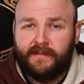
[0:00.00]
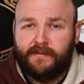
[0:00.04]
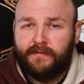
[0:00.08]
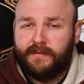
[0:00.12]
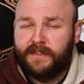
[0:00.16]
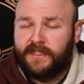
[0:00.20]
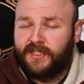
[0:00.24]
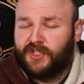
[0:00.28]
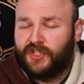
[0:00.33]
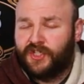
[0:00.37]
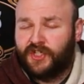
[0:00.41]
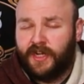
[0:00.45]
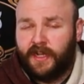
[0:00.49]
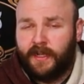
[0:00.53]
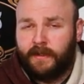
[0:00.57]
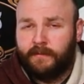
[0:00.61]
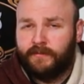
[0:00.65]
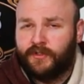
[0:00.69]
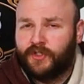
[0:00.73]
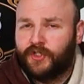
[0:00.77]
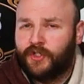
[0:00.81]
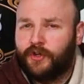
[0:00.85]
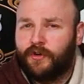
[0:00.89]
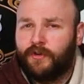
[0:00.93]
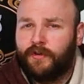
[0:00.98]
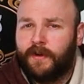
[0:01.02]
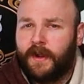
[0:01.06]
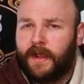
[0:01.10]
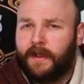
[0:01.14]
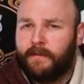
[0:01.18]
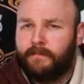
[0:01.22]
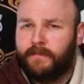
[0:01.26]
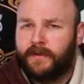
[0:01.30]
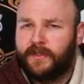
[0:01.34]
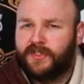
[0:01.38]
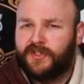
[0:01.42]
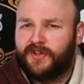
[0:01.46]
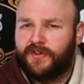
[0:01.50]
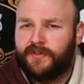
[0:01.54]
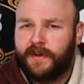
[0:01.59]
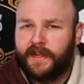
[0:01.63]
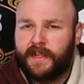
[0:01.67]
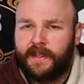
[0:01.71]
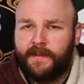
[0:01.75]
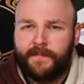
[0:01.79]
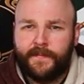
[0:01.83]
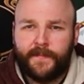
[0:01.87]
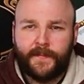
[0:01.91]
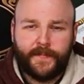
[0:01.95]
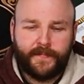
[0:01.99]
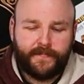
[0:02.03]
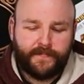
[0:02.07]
which I'm sure I'm butchering,